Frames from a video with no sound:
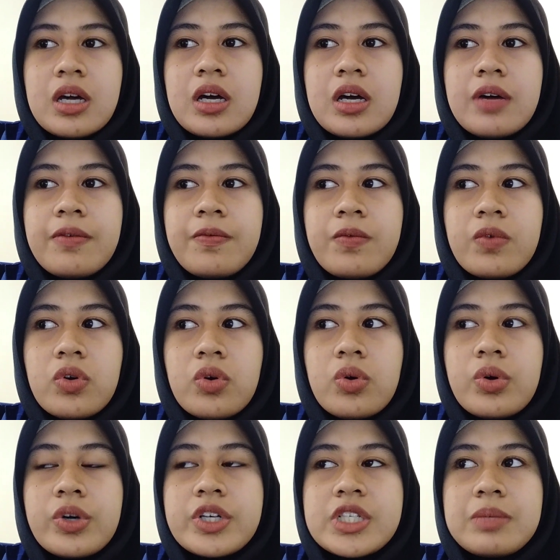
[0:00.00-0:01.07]
of
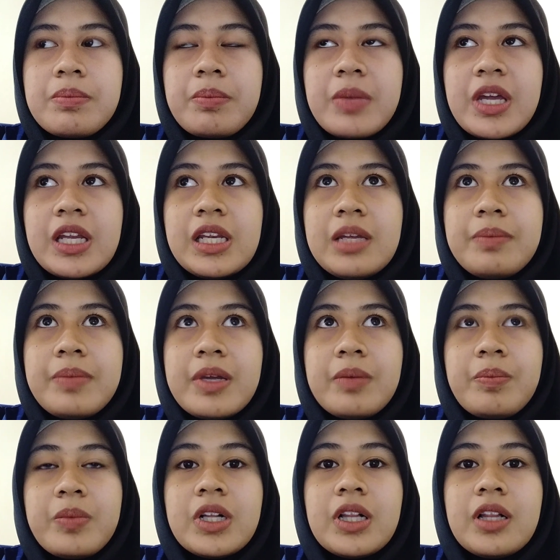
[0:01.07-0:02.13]
course many
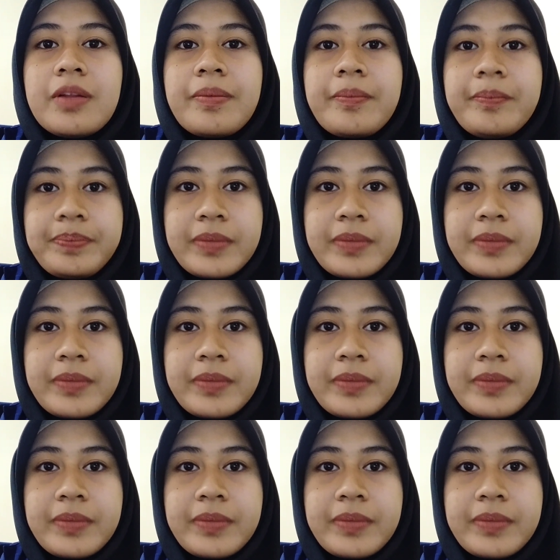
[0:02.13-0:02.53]
people